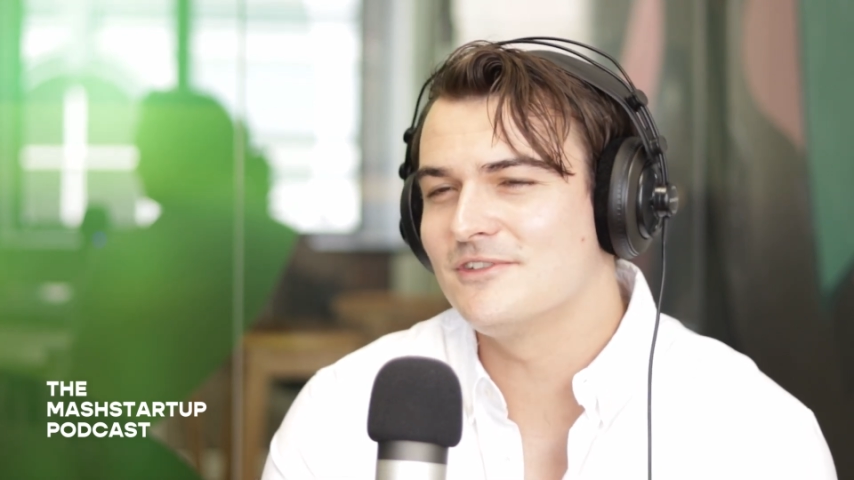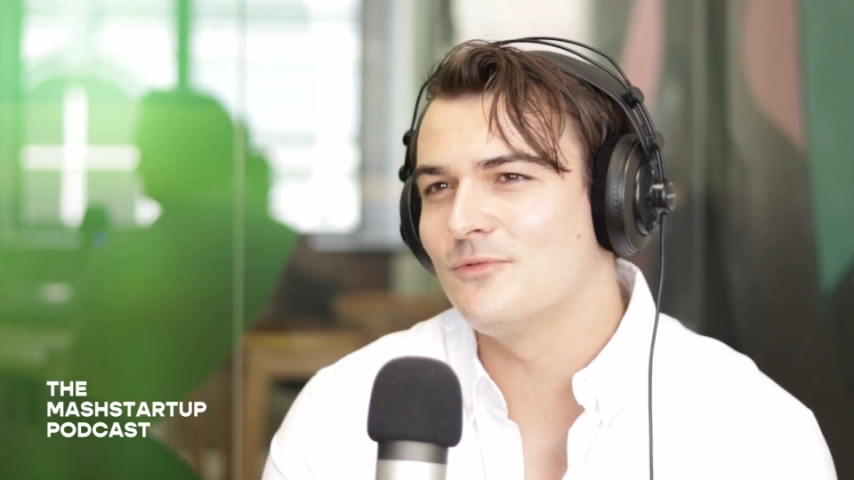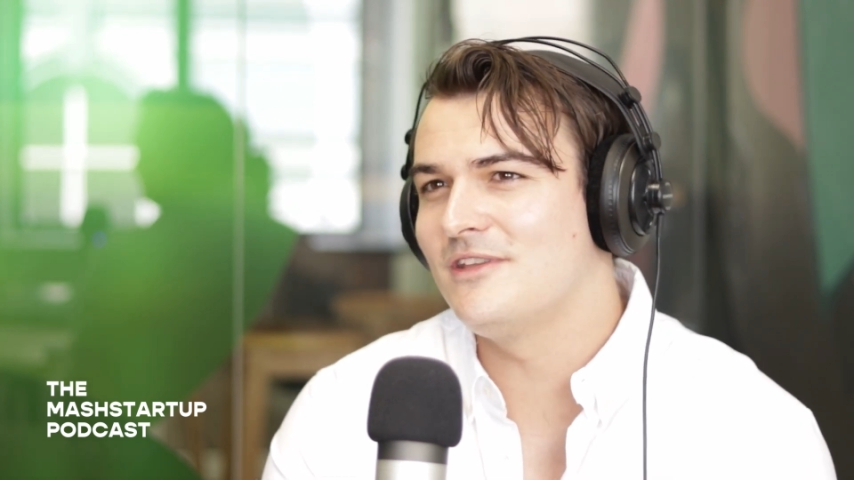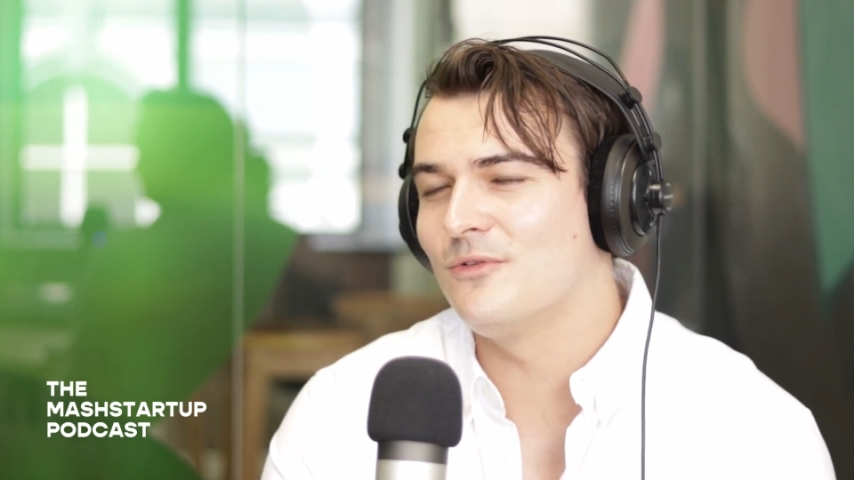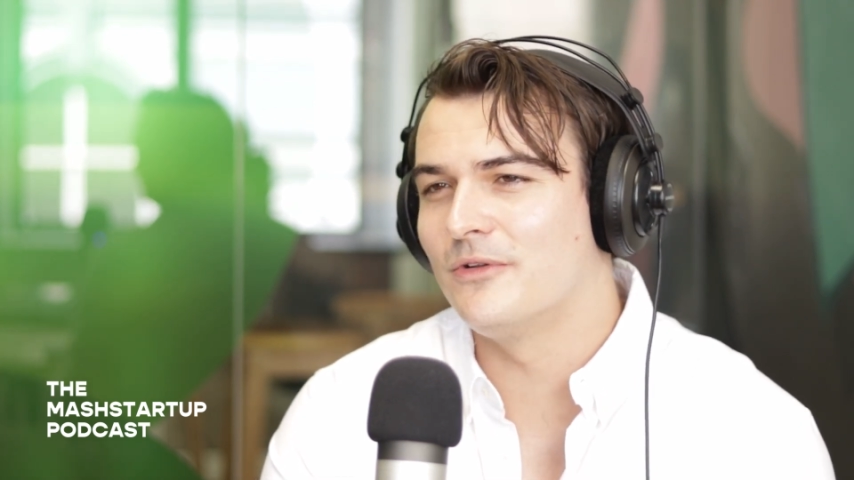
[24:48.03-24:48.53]
So
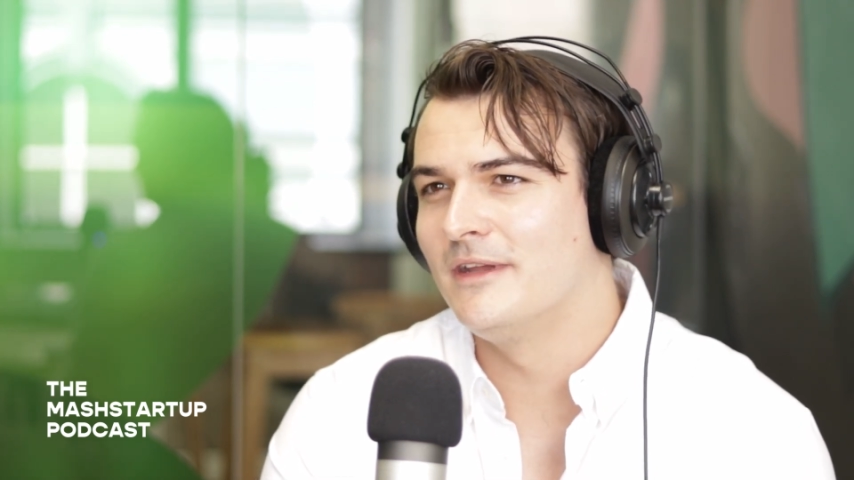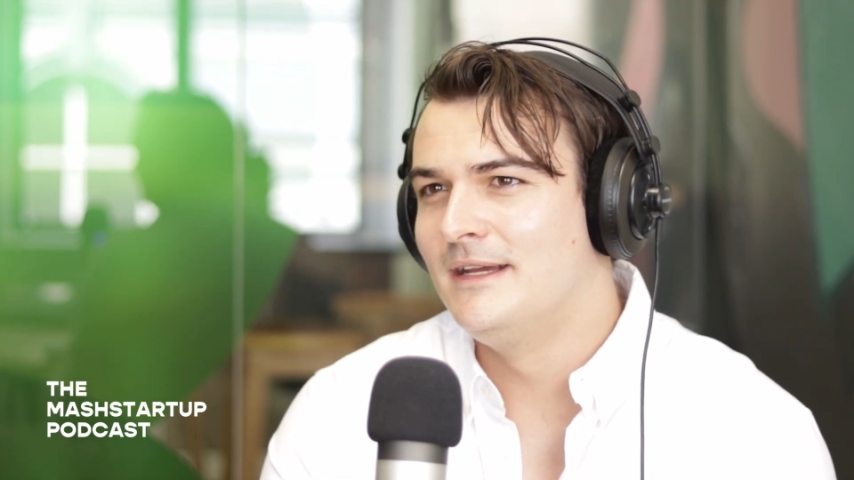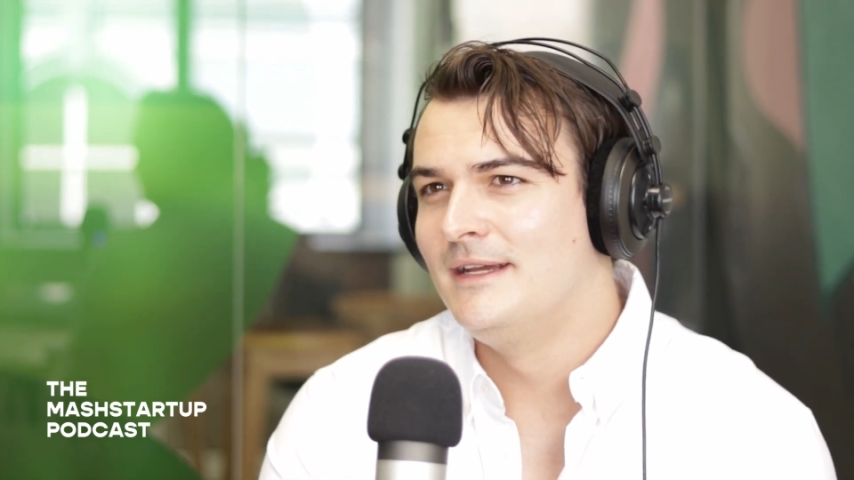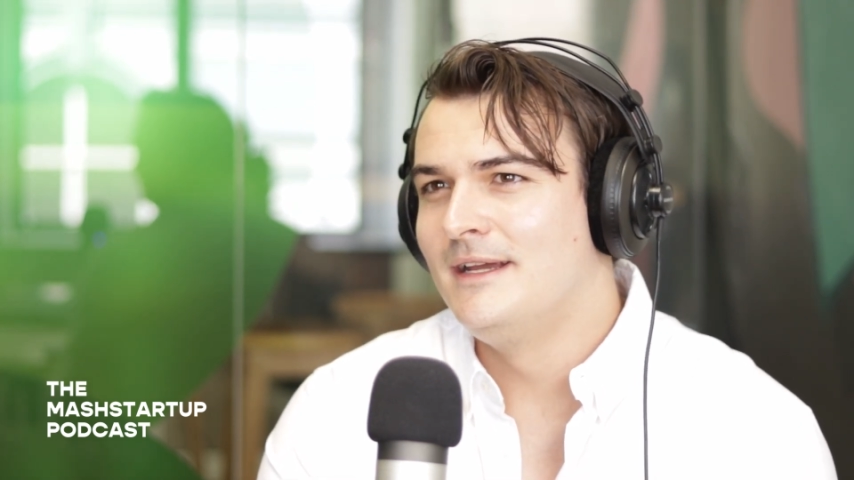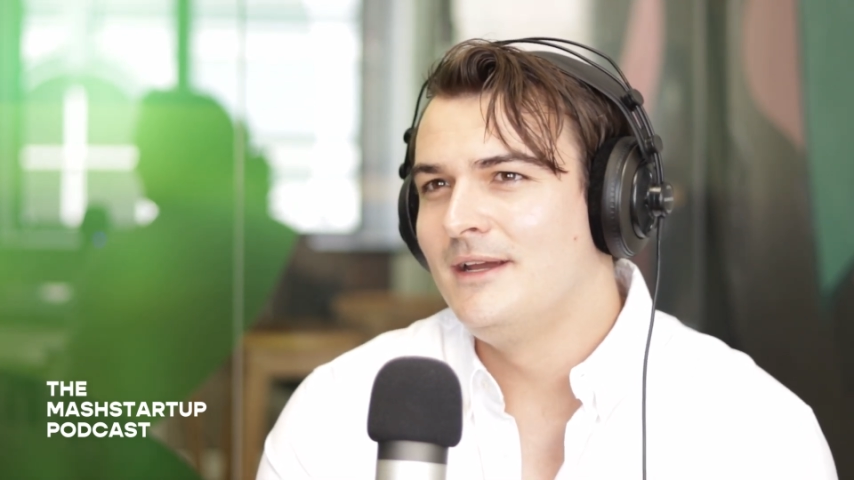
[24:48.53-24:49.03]
we thought,
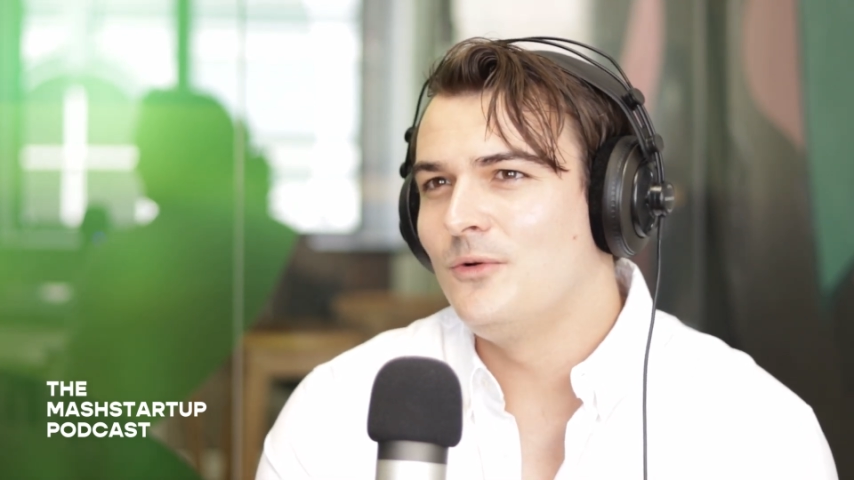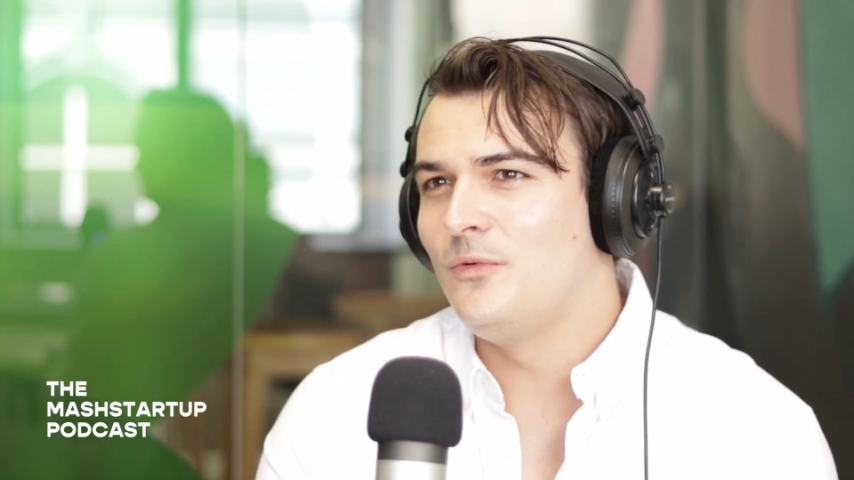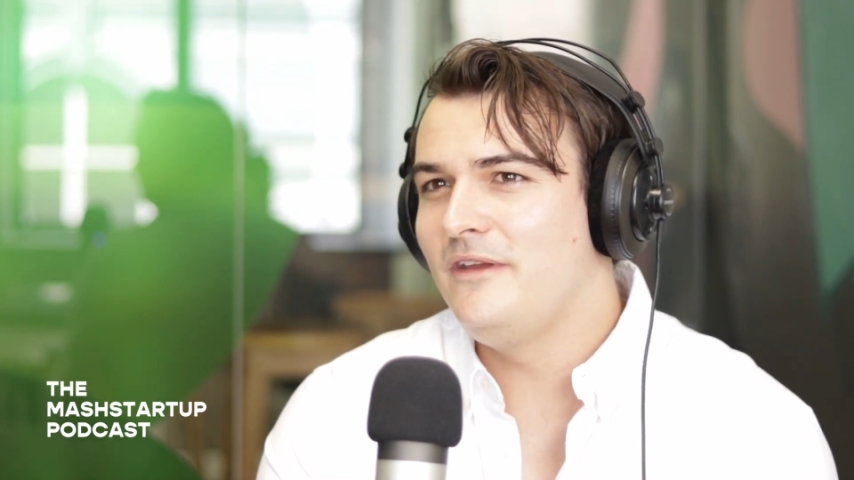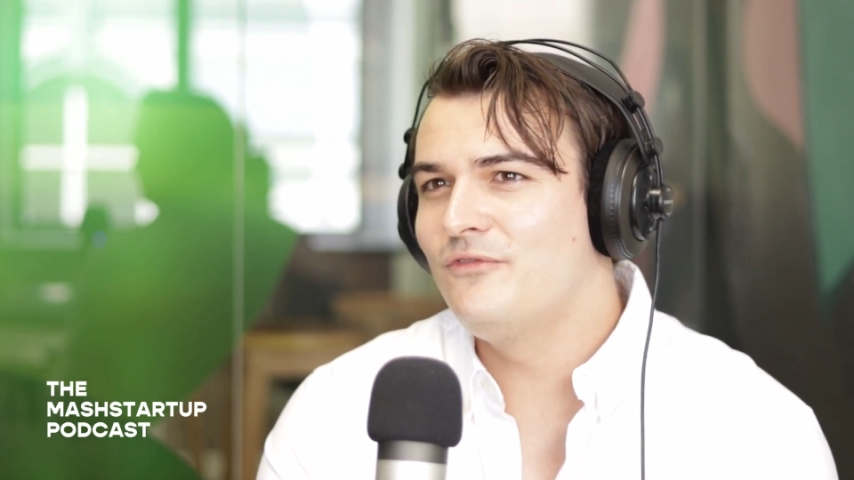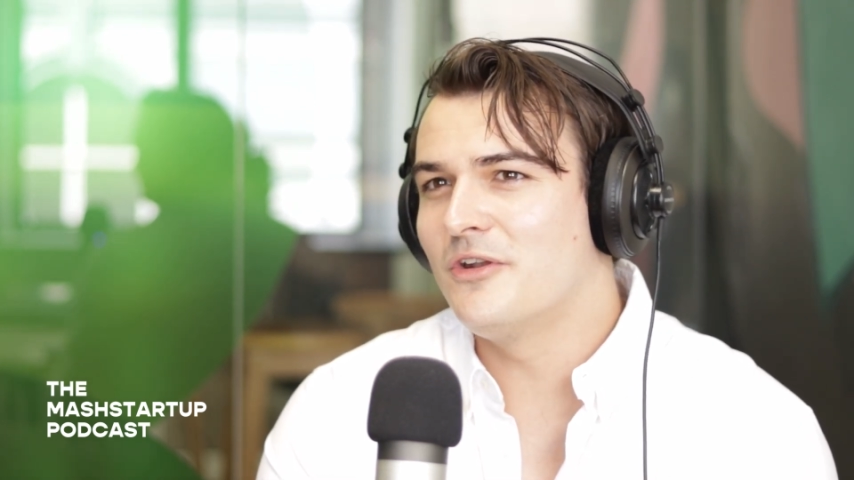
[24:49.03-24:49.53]

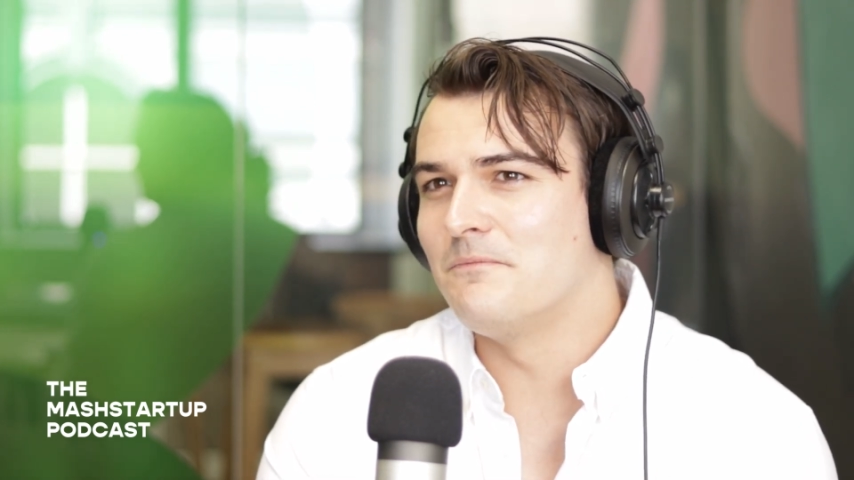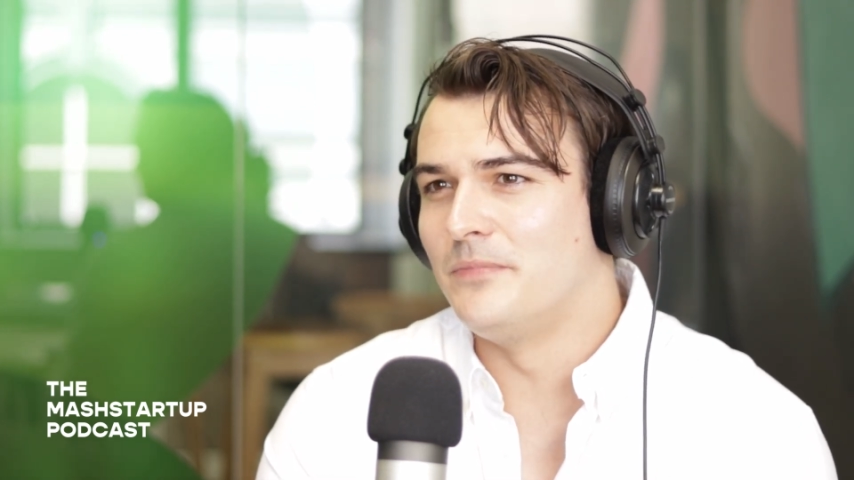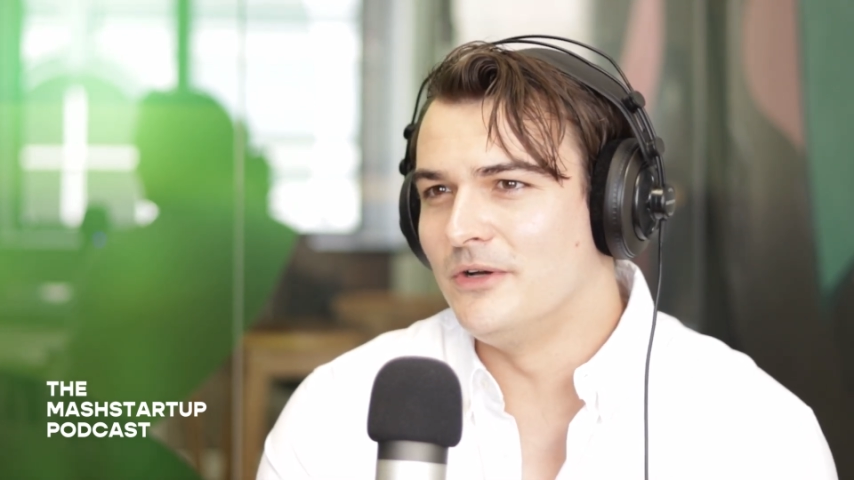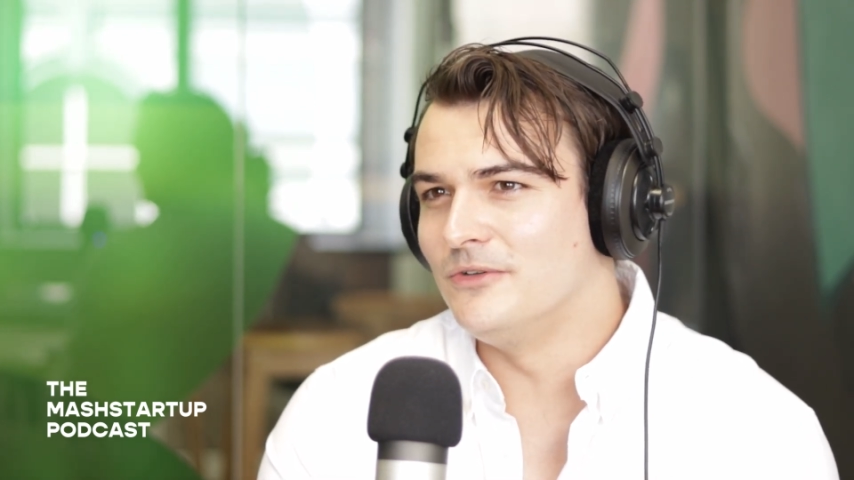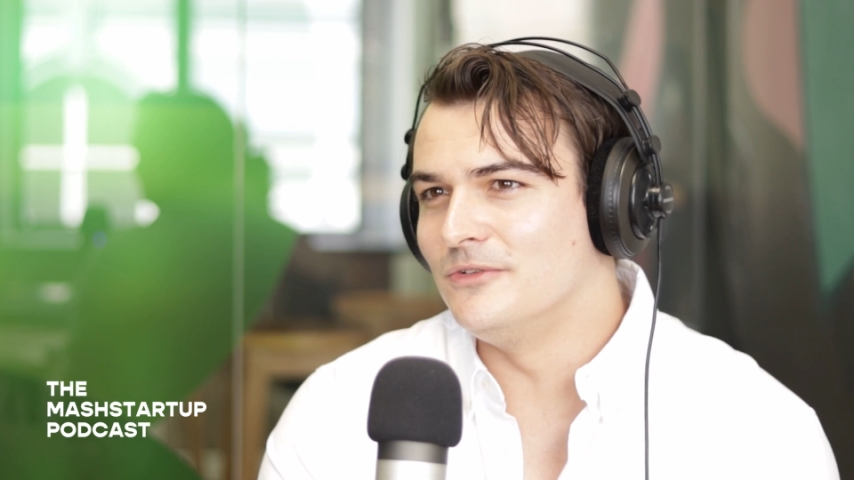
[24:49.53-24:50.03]
we've got to
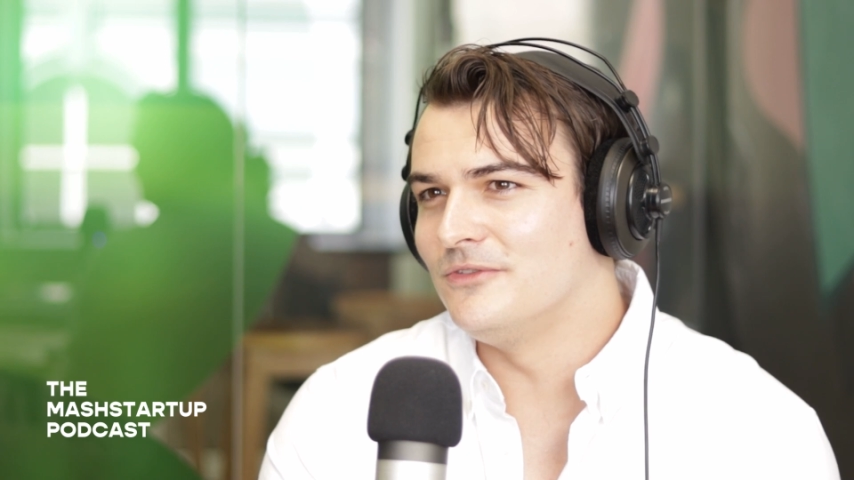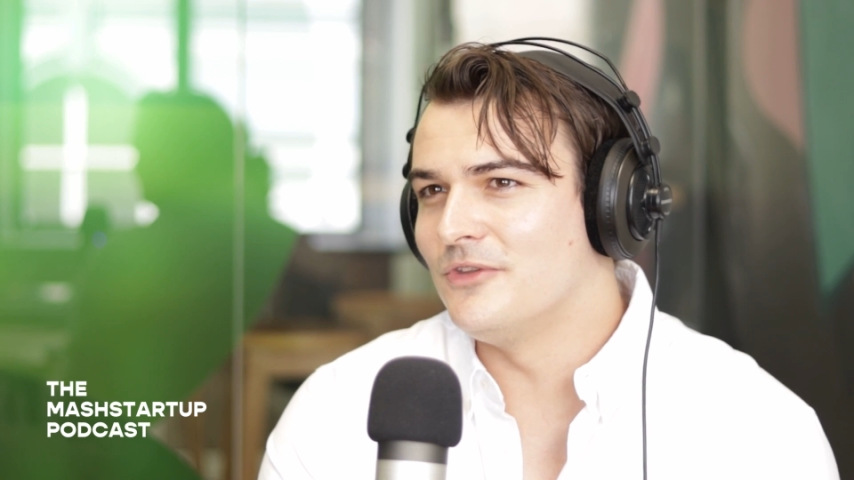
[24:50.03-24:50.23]
build